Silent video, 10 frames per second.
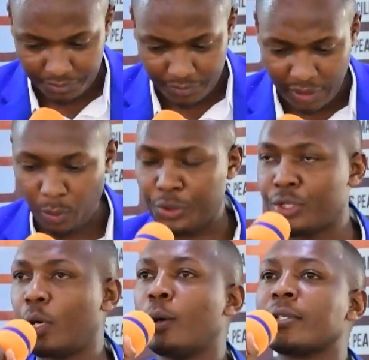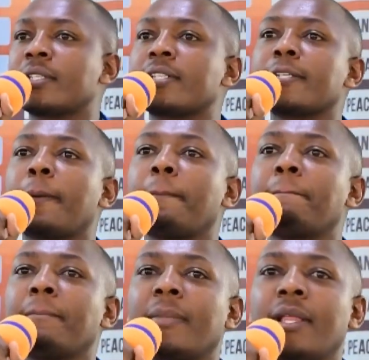was lost.
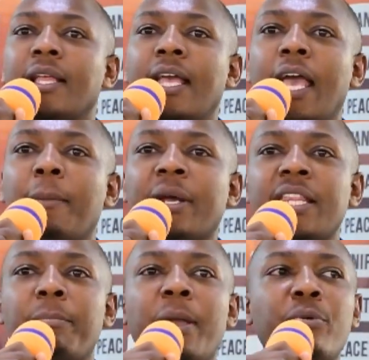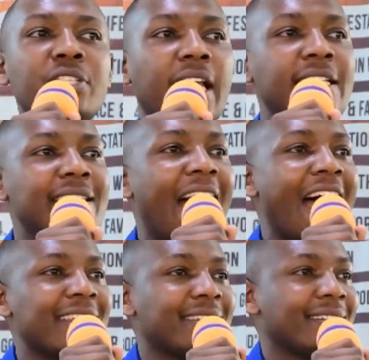But the Bible tells
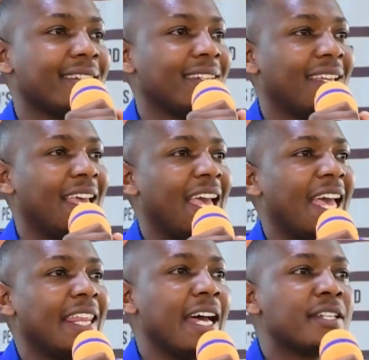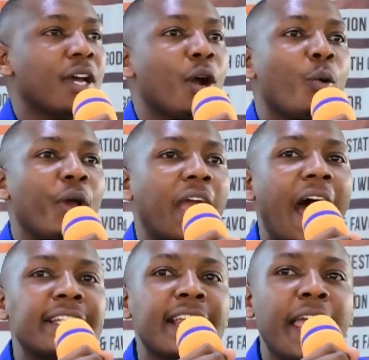us that a
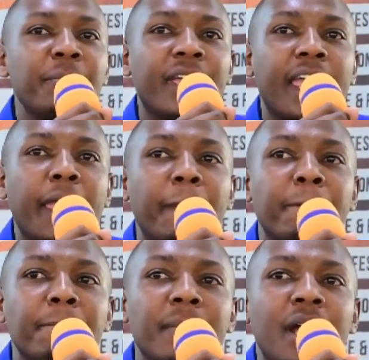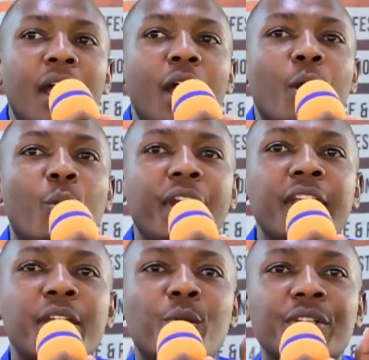time came when
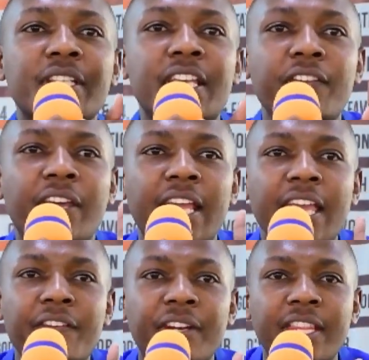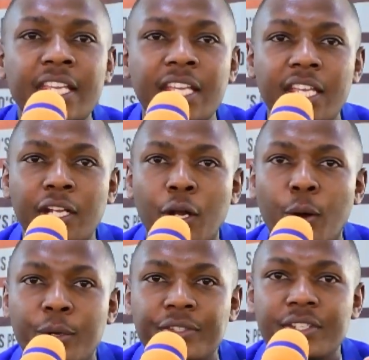he was given everything he
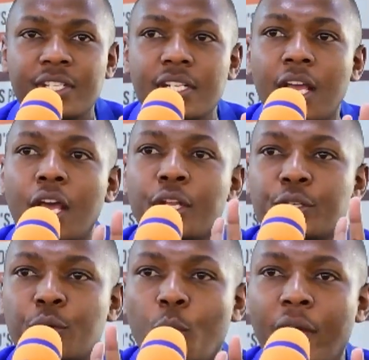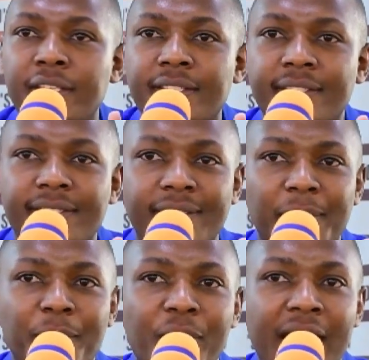lost twice.
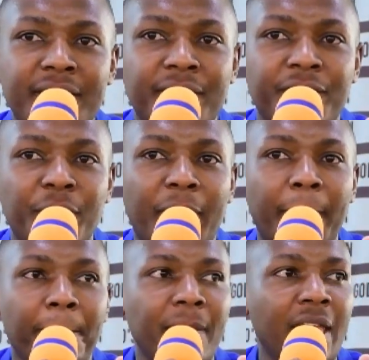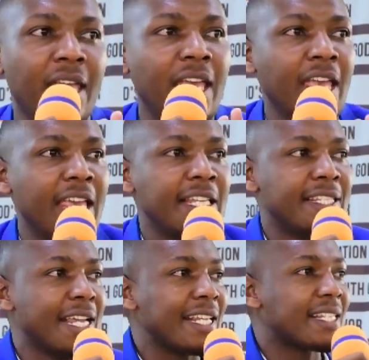Bwana asifiwe. It's
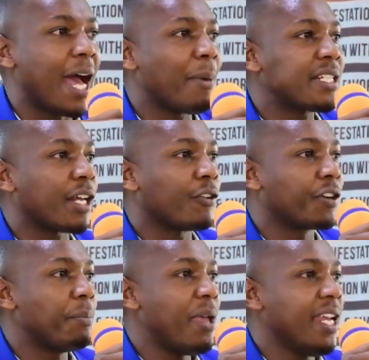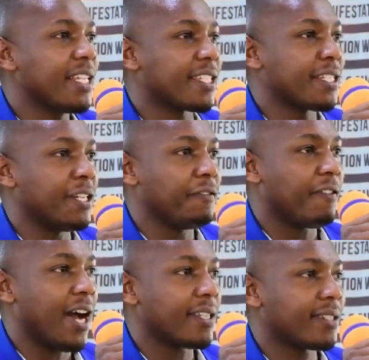just a matter of remaining
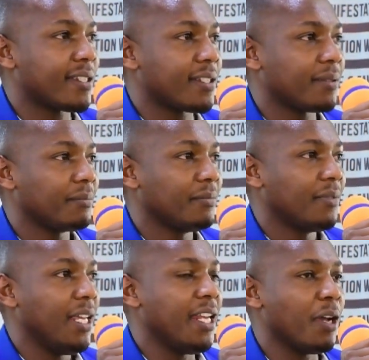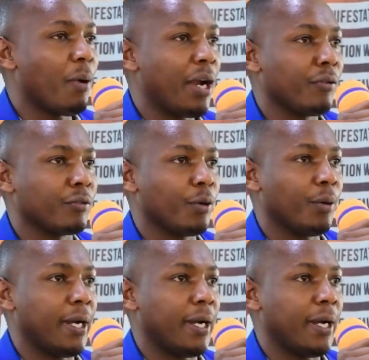steadfast in the word of God.